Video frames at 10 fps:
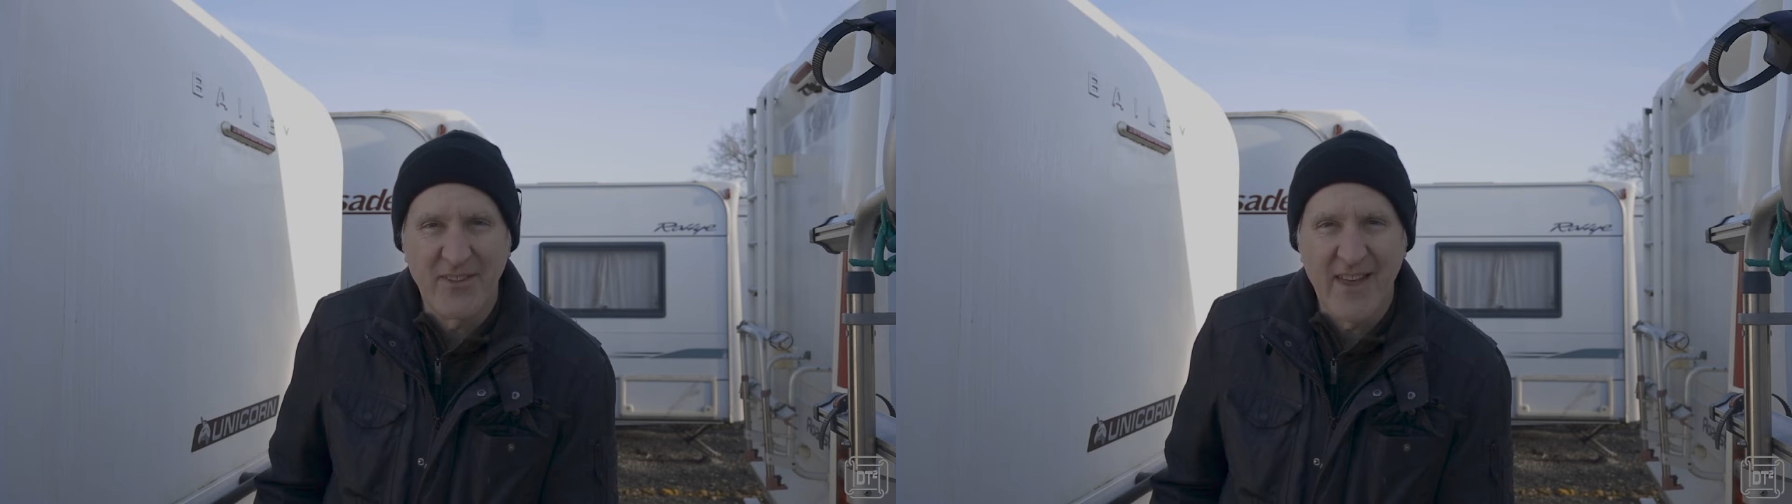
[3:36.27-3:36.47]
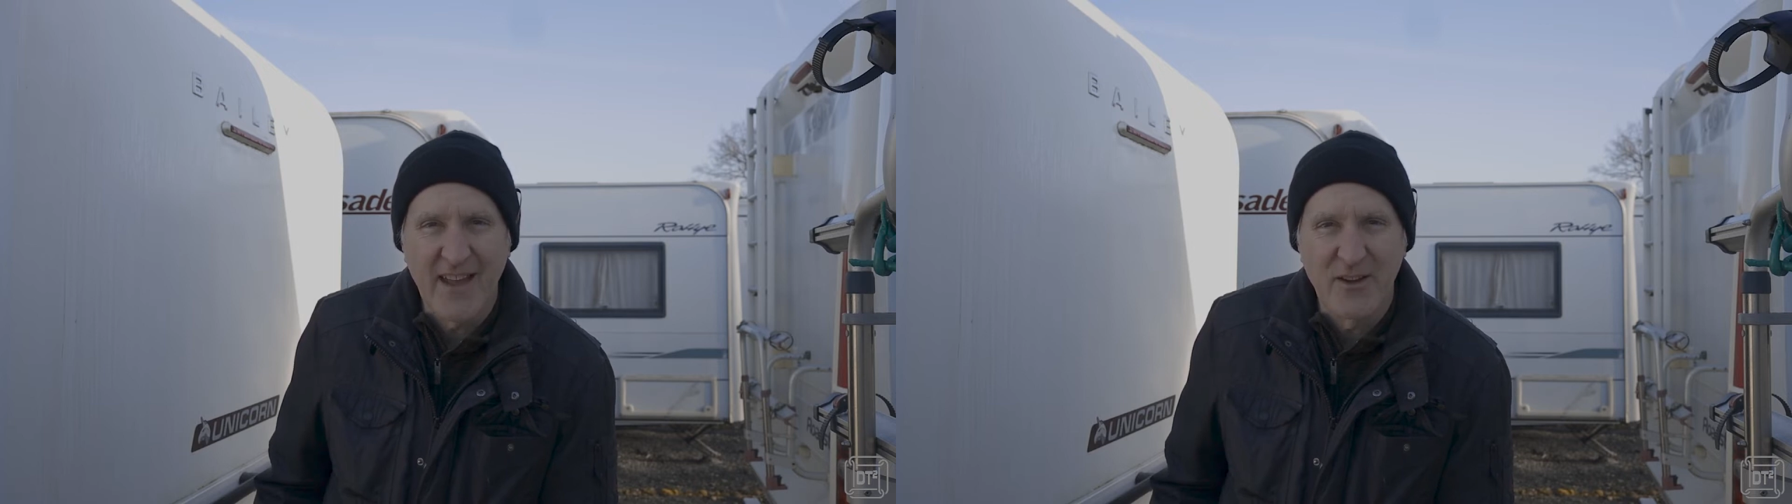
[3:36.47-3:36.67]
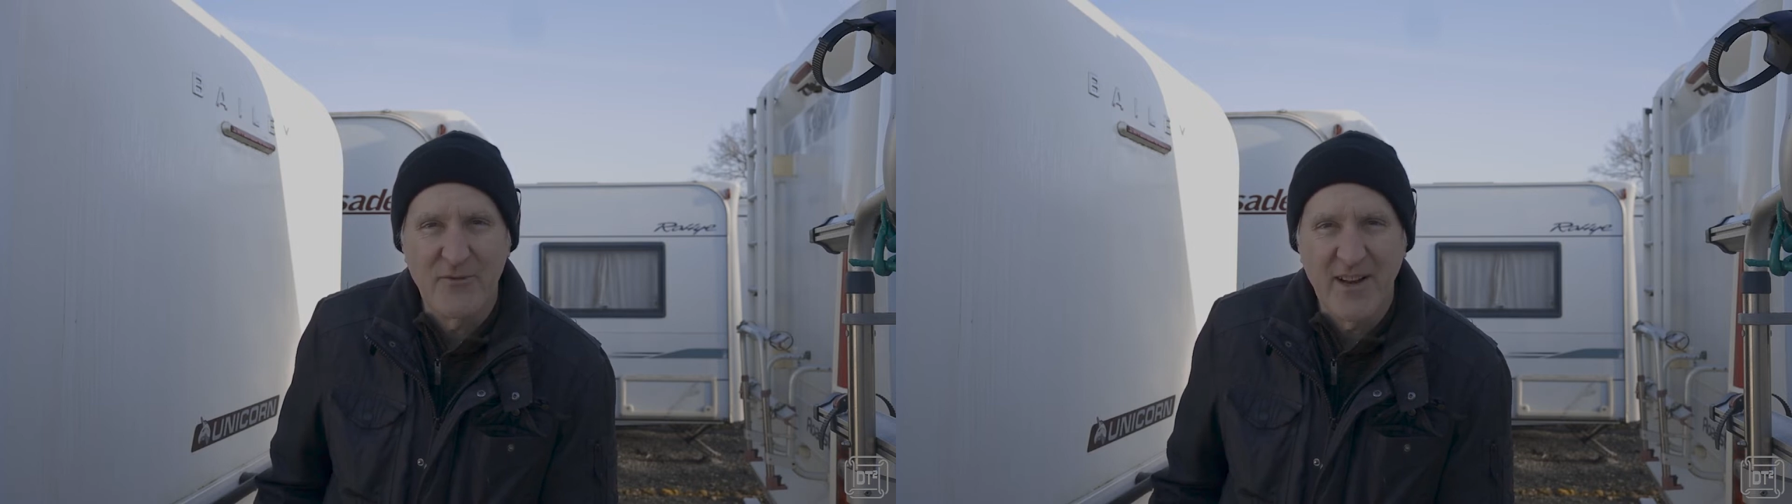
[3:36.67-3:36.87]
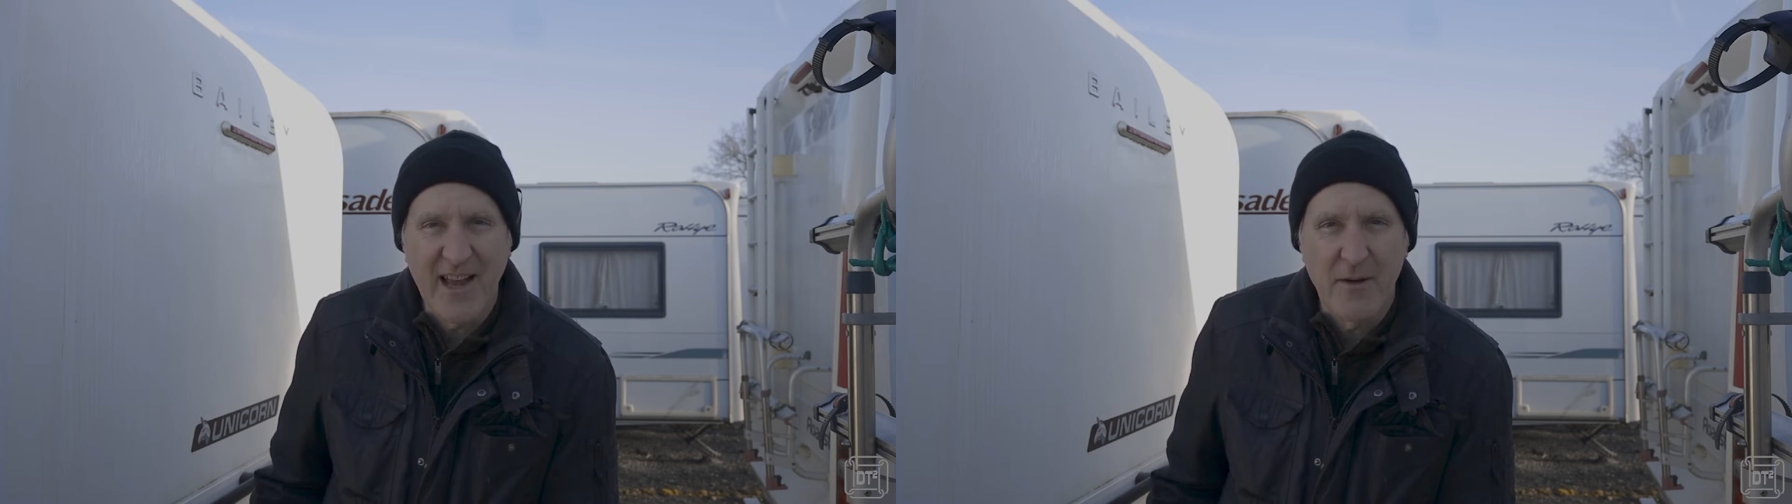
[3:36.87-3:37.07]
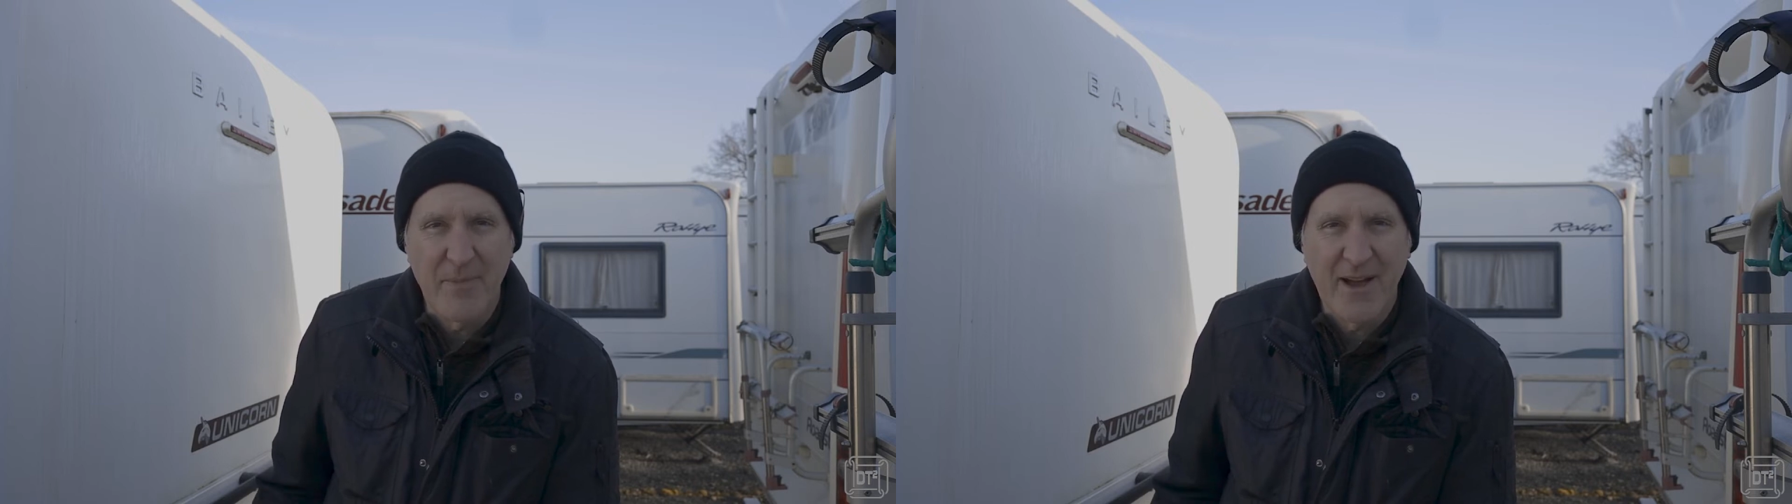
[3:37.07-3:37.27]
that that are running
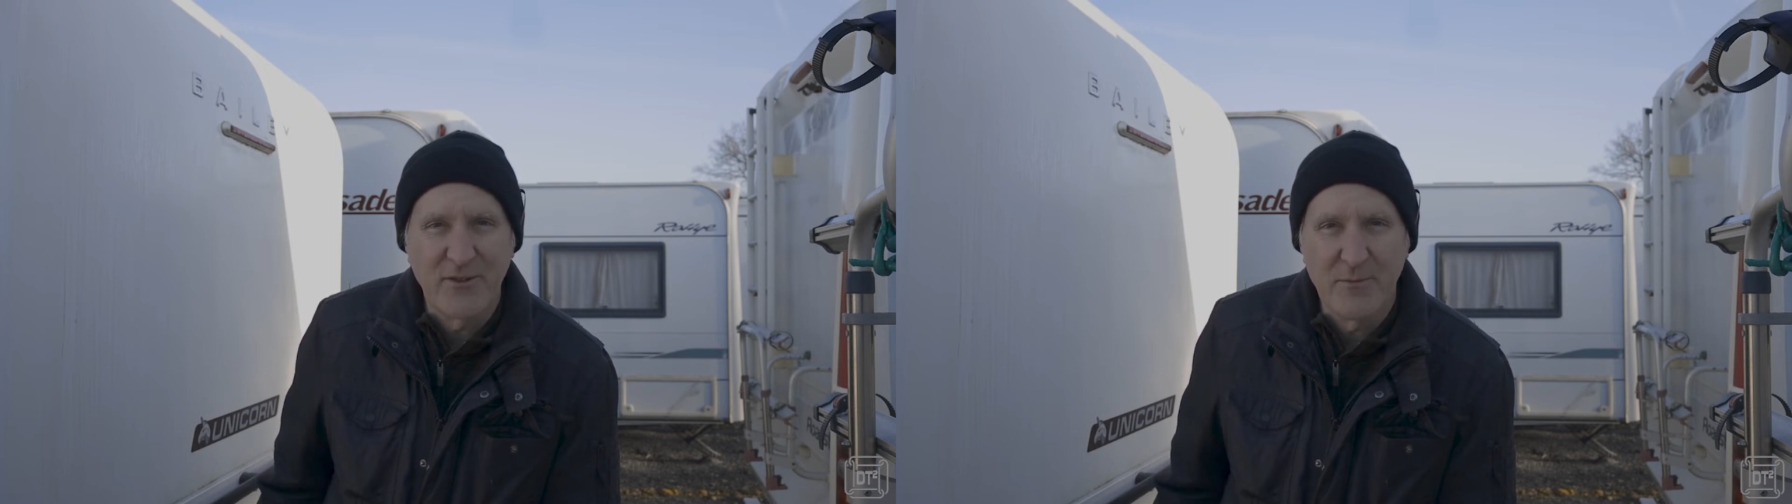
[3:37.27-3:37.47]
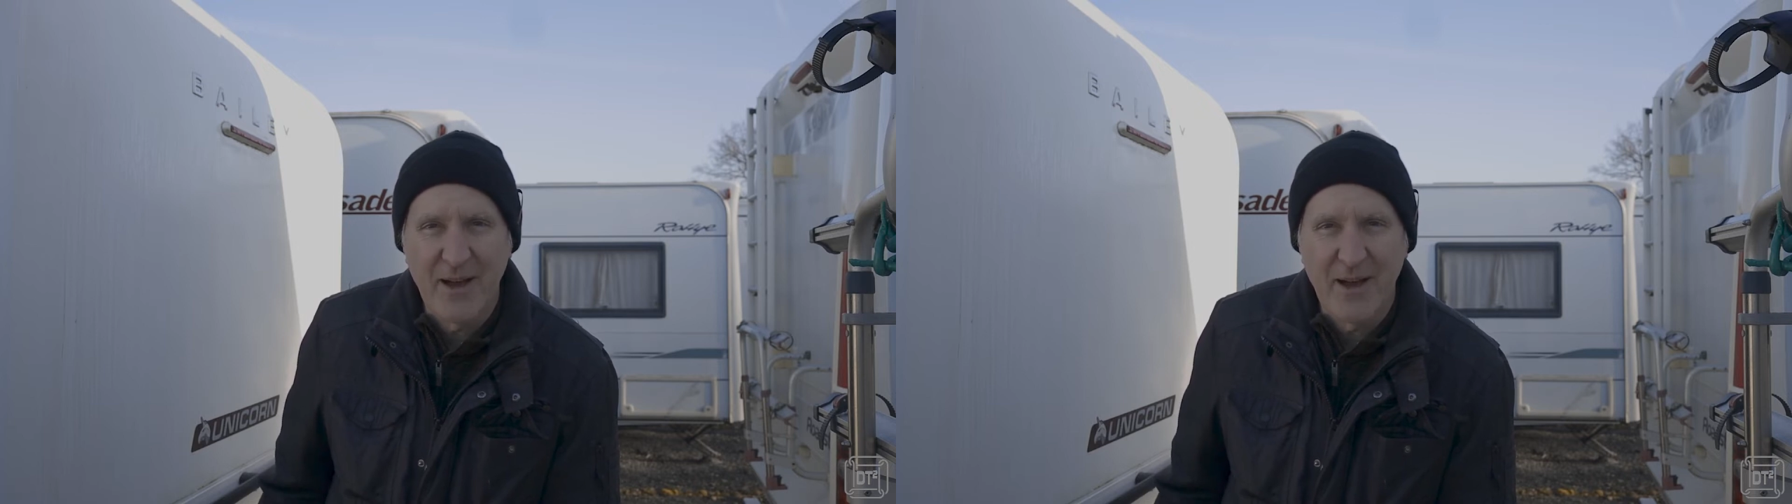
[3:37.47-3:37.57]
out of battery